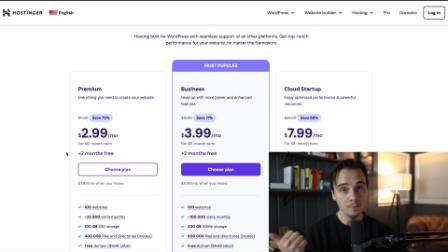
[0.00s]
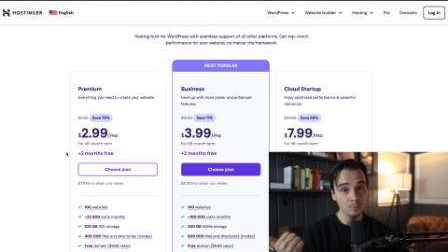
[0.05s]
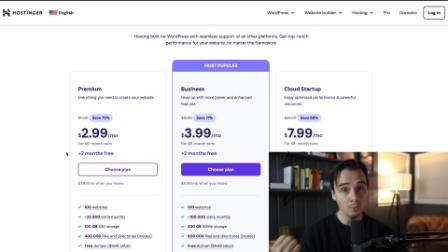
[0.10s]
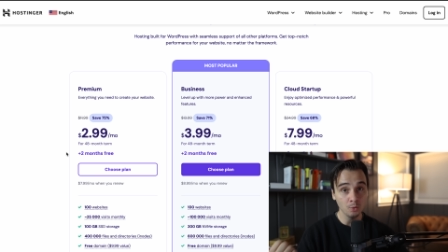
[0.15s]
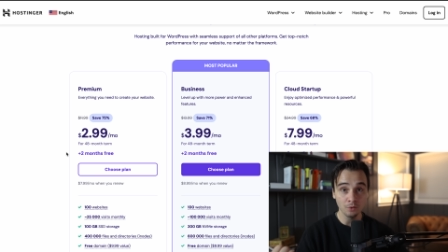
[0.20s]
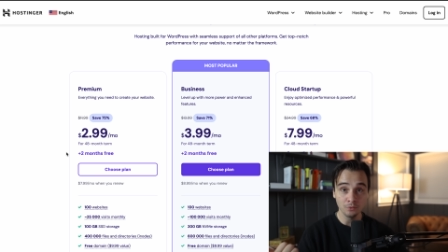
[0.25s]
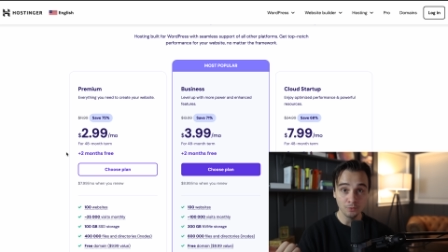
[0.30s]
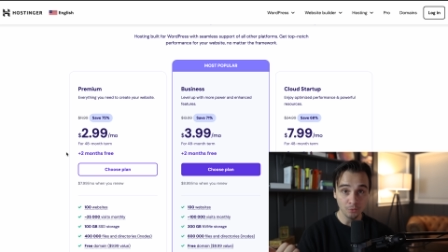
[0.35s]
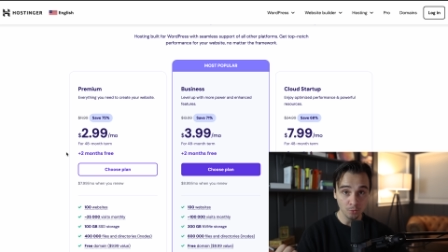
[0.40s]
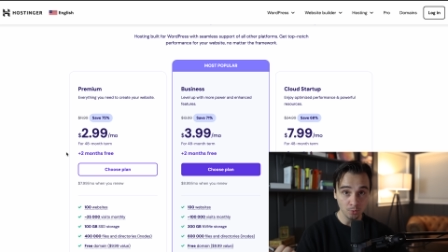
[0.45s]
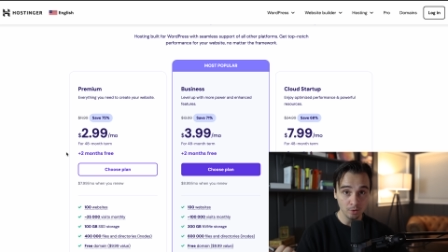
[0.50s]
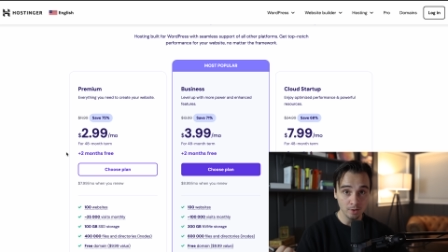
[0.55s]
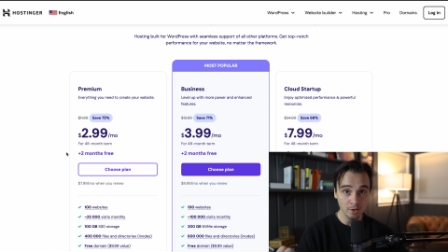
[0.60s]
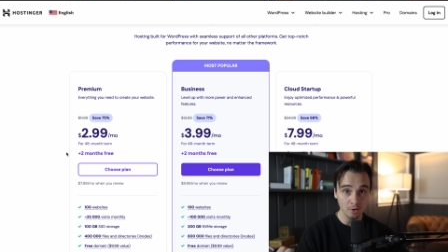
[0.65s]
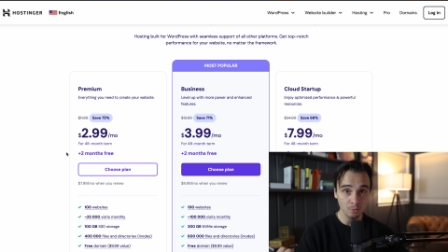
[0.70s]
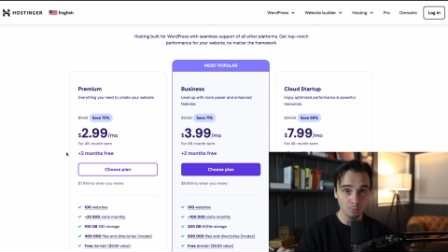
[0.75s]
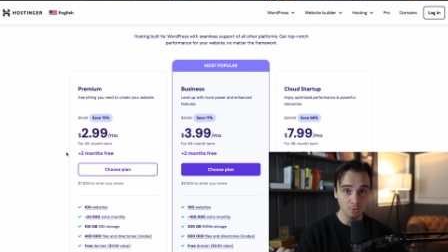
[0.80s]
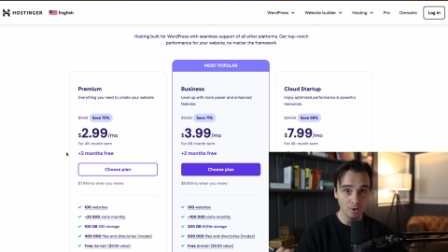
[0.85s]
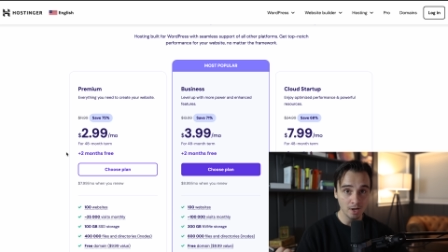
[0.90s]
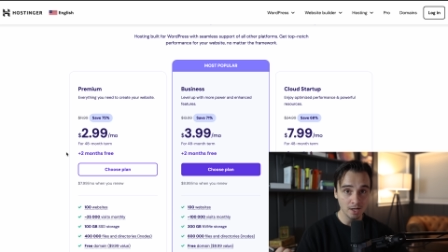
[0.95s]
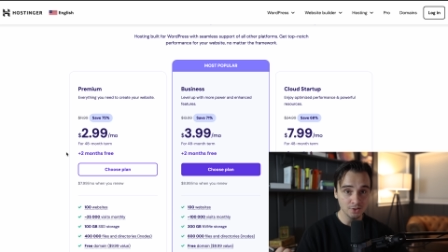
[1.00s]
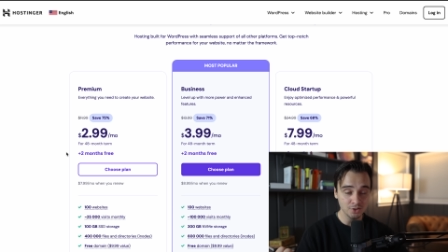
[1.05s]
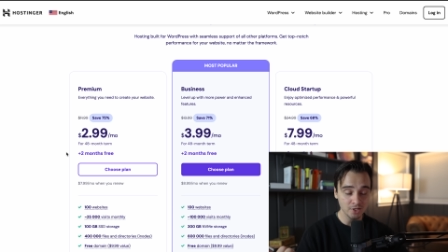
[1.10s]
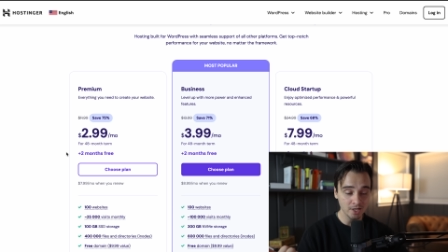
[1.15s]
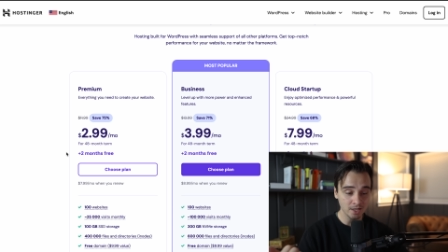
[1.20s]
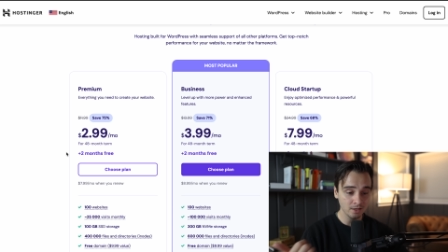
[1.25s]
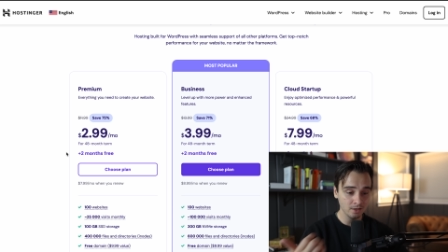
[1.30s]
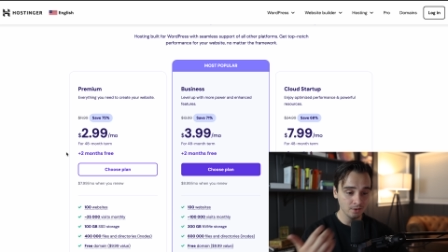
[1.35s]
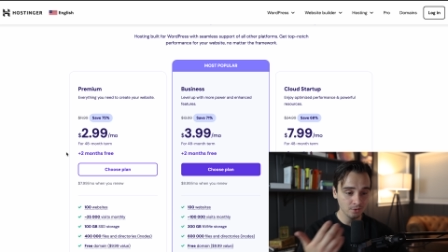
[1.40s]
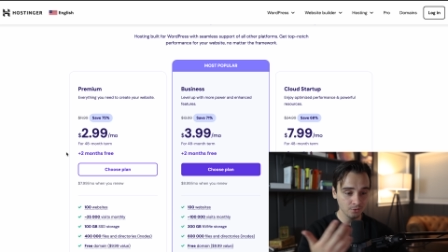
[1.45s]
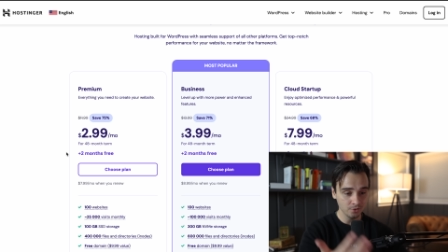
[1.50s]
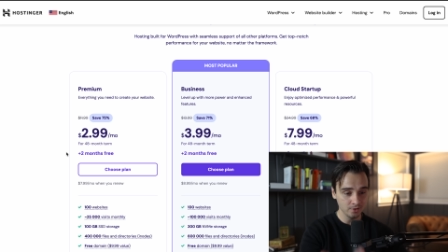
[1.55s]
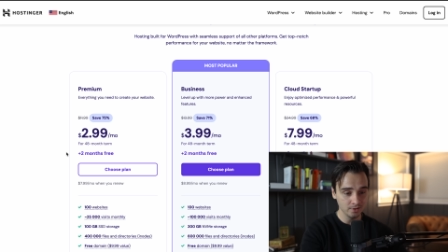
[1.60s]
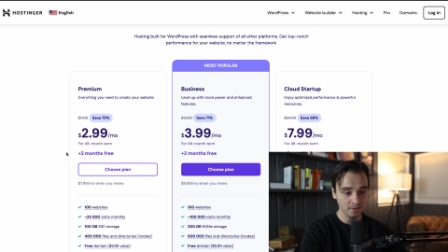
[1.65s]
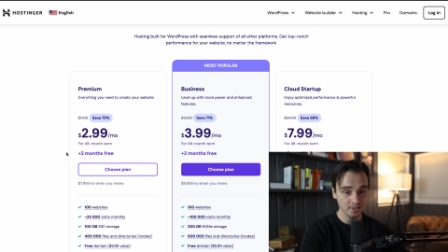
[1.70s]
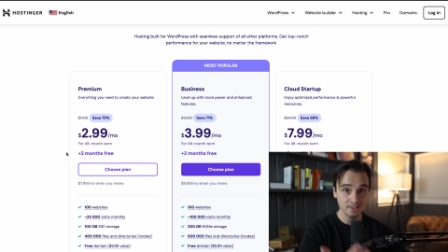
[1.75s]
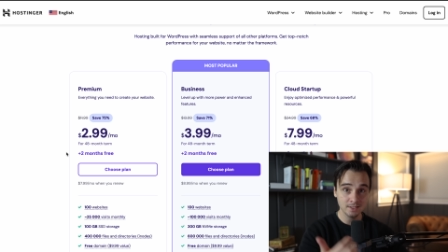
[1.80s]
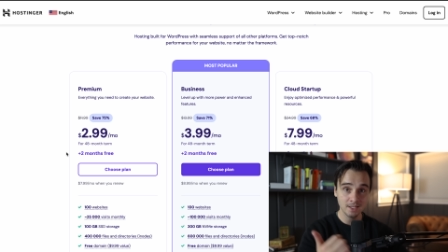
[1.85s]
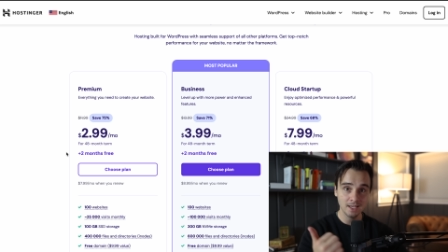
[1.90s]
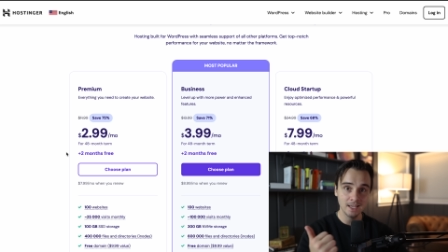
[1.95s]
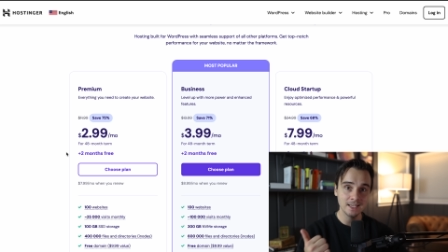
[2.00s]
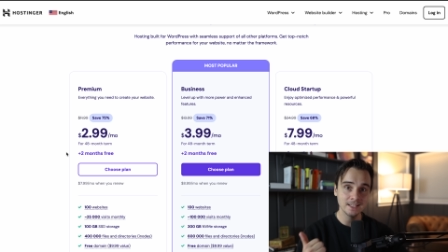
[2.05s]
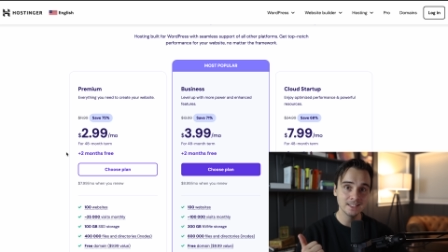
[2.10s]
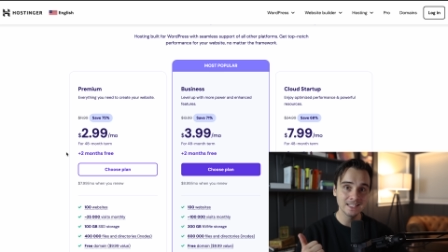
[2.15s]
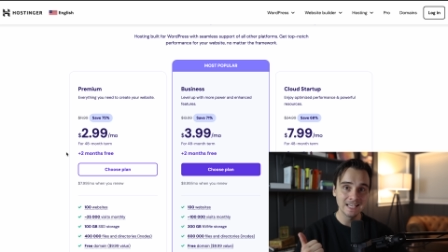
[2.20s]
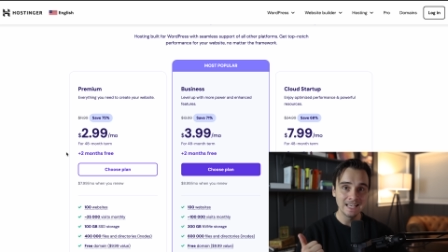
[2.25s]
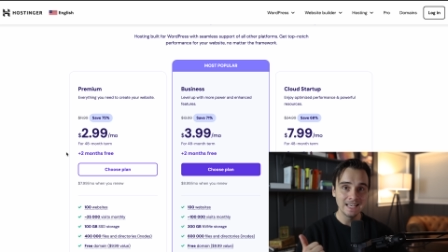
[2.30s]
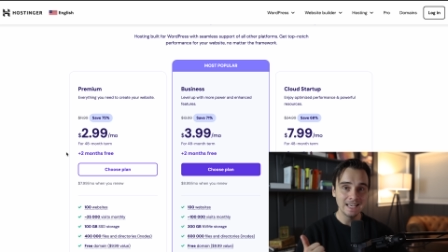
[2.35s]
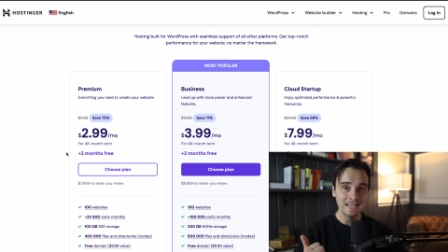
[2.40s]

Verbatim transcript: portfolio project, or in this case,